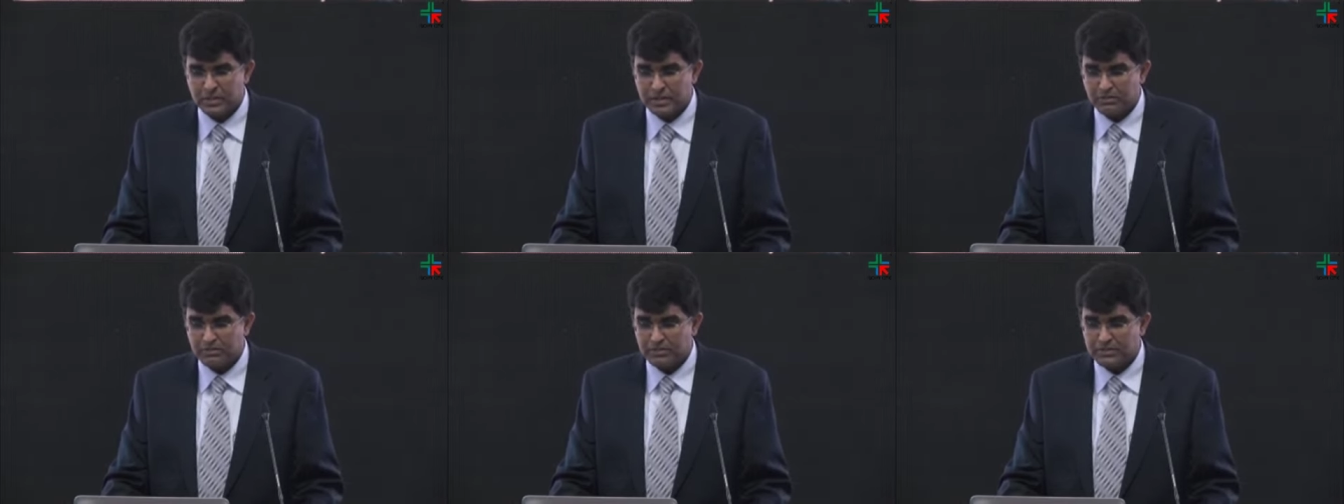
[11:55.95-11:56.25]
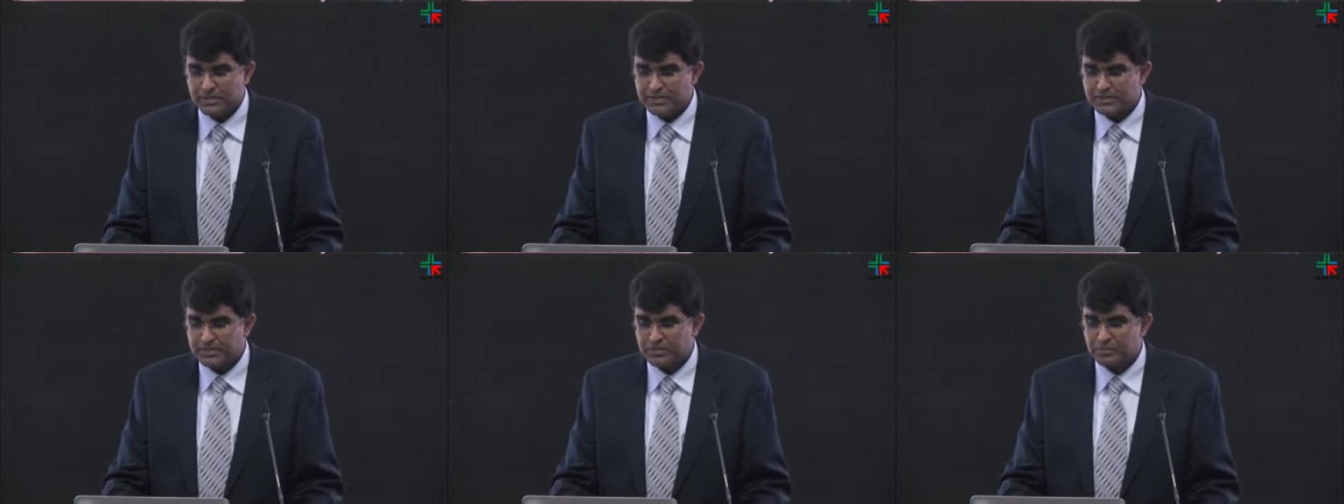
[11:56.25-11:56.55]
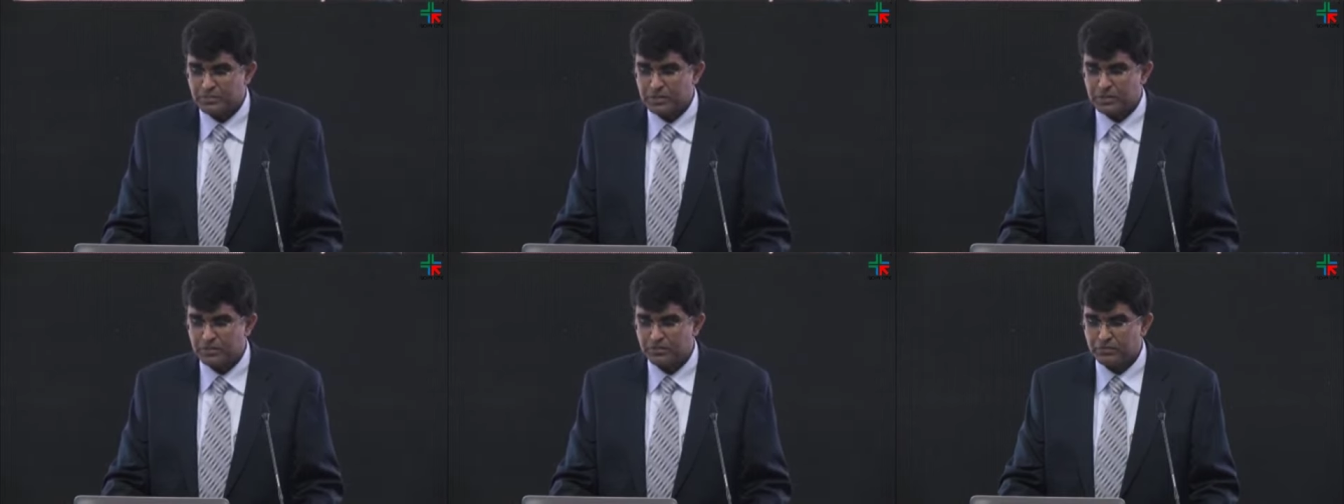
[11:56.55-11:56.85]
with
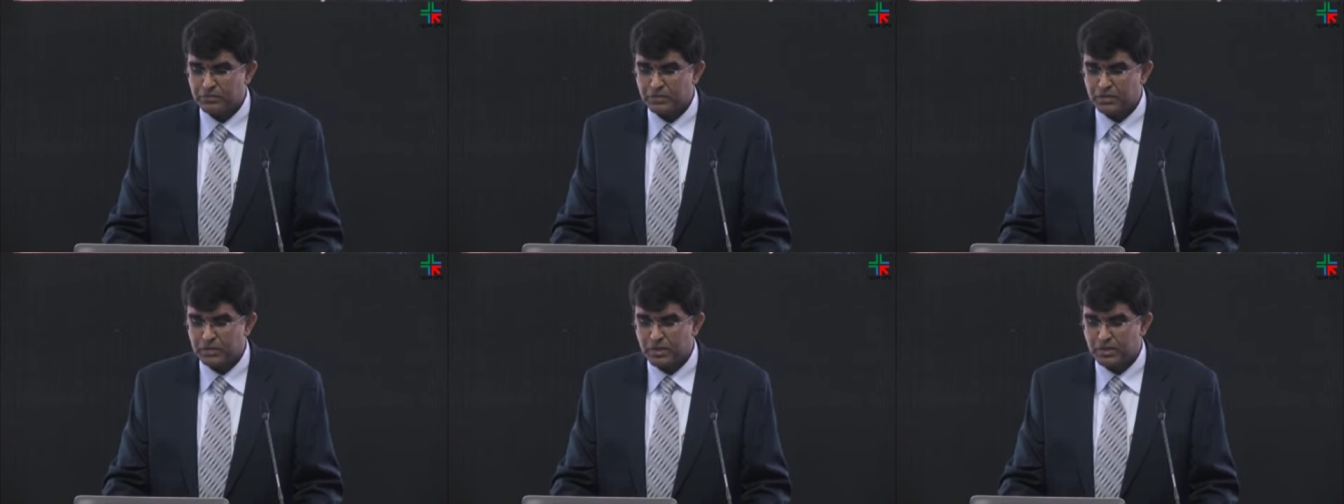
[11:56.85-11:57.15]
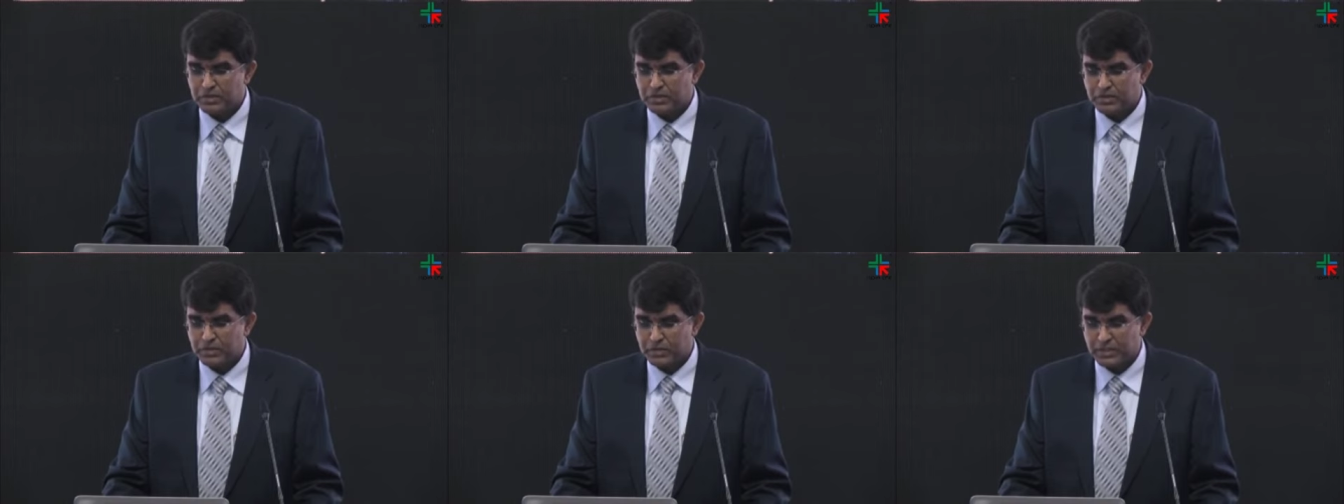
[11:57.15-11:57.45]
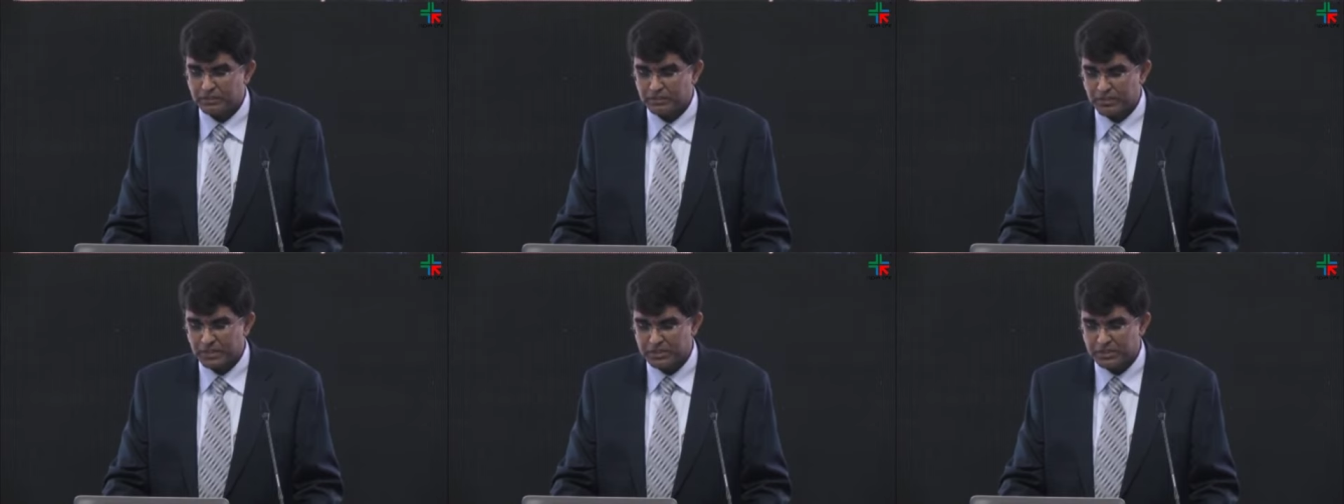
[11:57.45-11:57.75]
assessment of neurologic
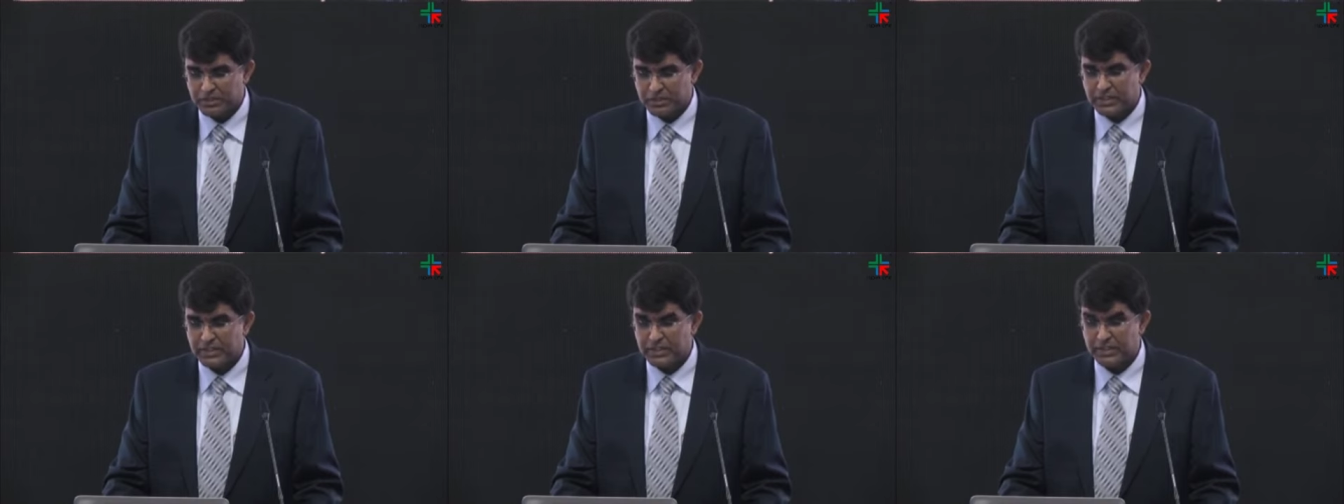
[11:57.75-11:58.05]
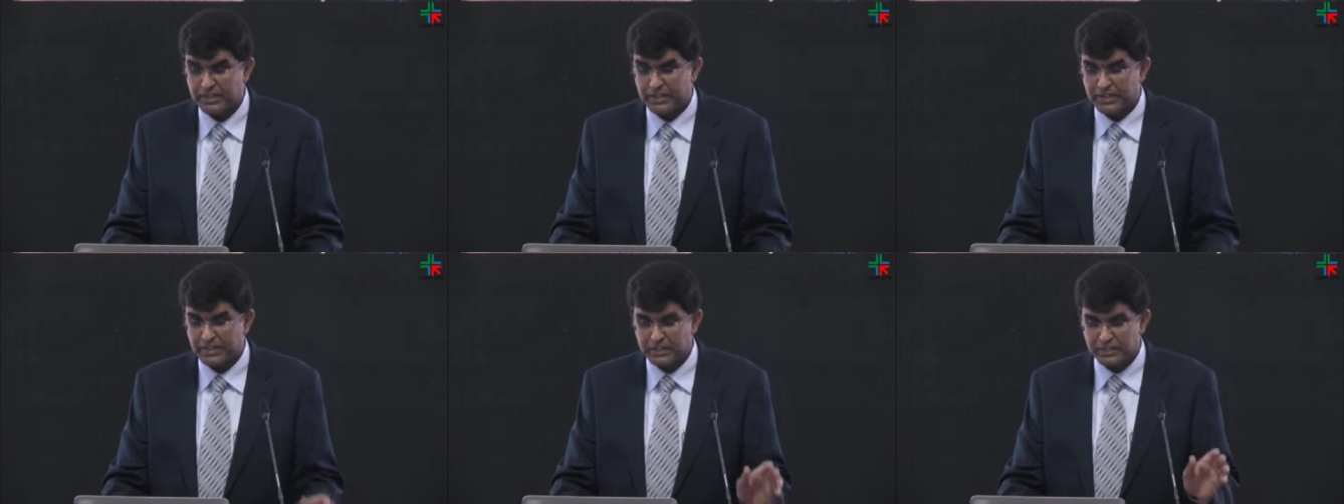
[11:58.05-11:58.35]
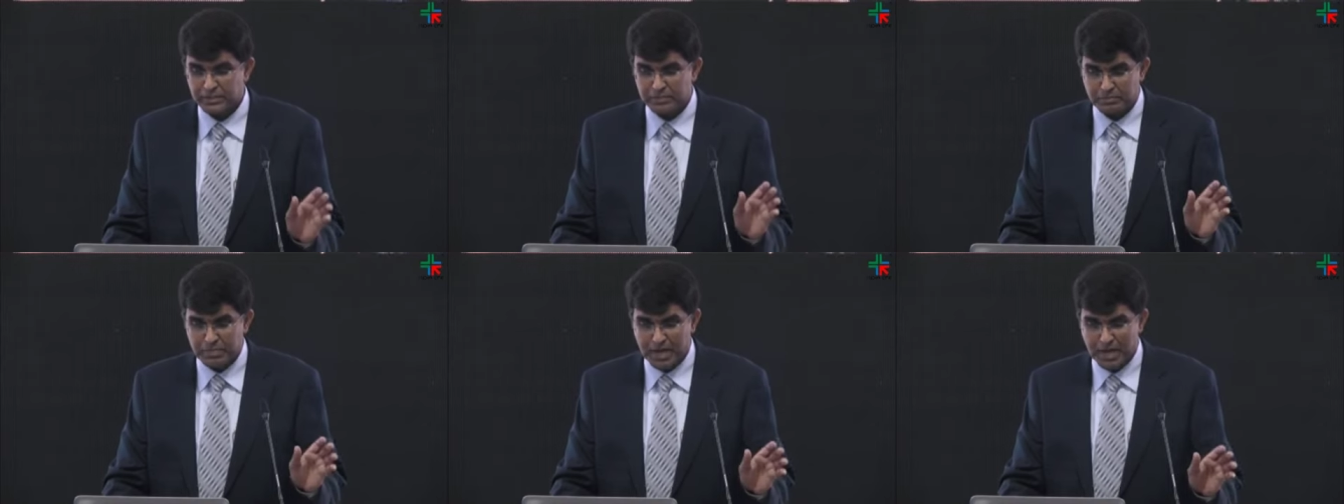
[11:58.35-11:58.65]
function at
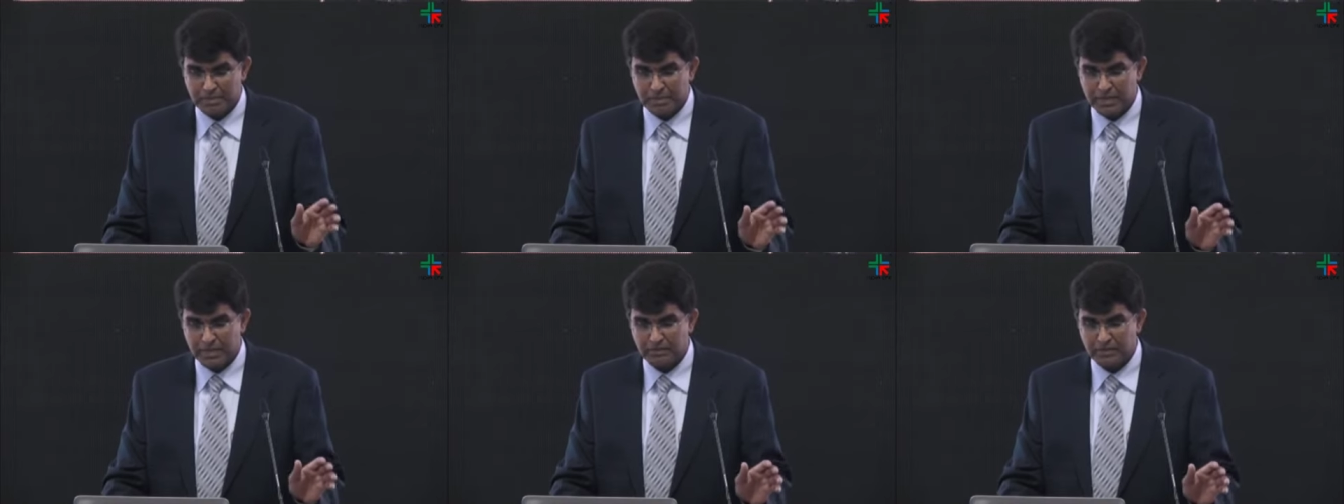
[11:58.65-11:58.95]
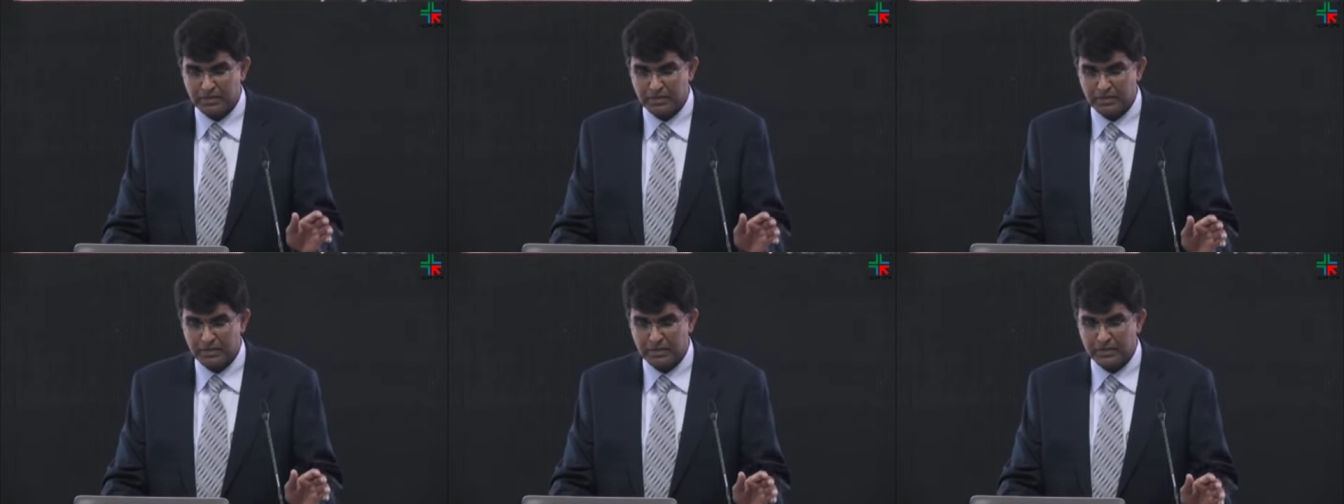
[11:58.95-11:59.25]
each map level